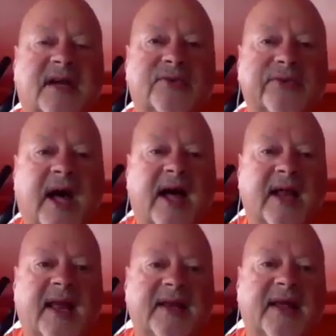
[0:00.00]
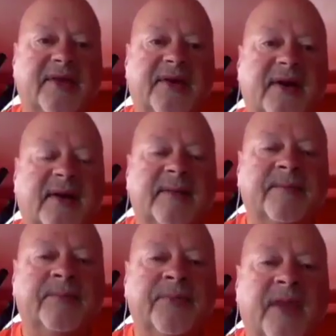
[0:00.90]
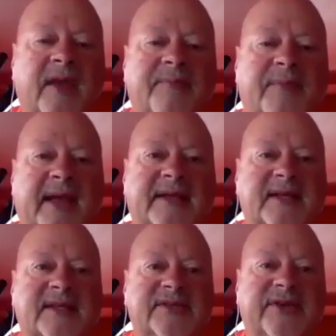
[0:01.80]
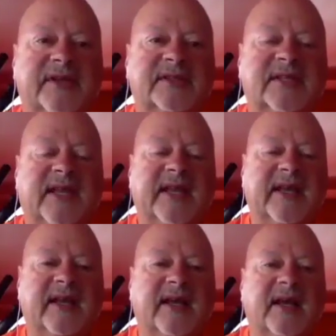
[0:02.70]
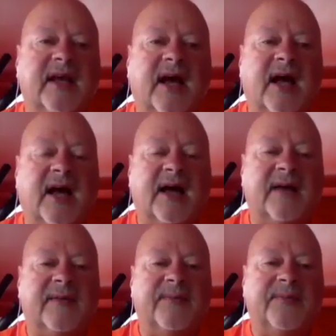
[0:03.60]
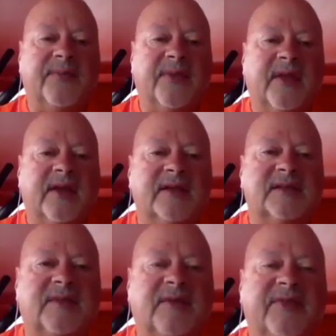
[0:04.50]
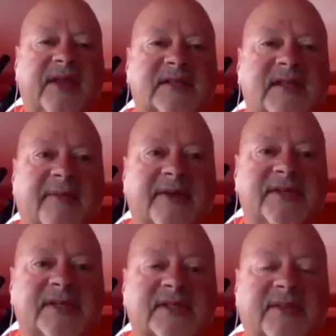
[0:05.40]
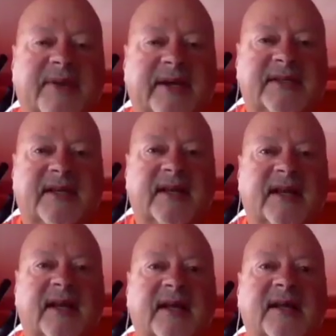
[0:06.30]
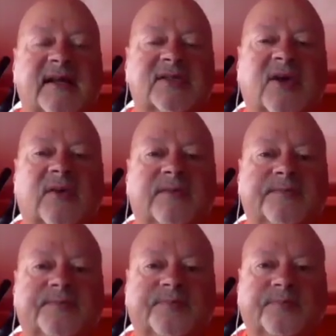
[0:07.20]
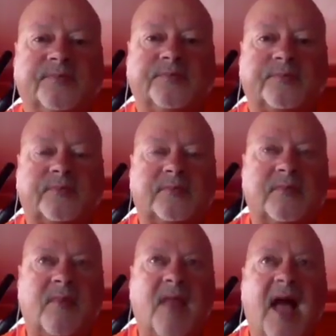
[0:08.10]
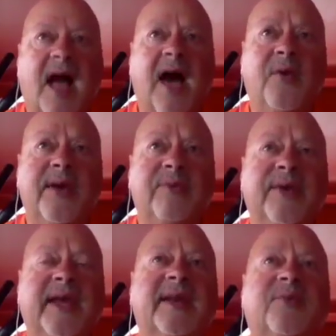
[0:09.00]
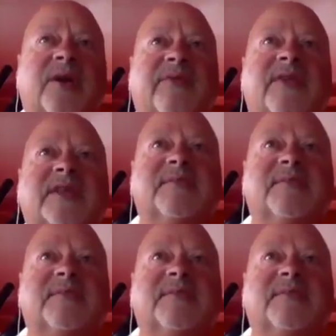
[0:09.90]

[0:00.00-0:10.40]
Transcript: Rural and other paintings, you can see some of these images depicted. So how do we read one of these